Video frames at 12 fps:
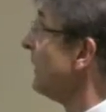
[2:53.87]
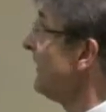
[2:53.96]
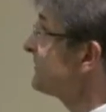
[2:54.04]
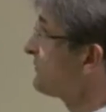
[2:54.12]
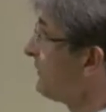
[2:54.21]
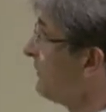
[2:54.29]

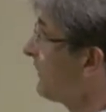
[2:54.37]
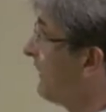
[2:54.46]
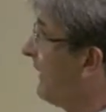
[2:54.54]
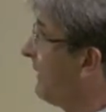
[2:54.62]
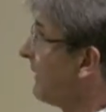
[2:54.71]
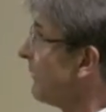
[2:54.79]
Let's
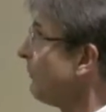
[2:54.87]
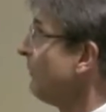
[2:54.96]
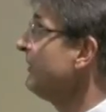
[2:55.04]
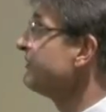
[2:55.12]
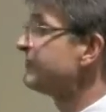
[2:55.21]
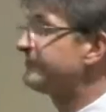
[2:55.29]
look at our
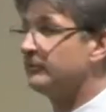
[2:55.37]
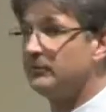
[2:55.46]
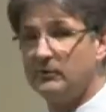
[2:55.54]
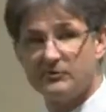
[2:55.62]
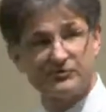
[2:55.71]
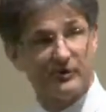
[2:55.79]
wonderful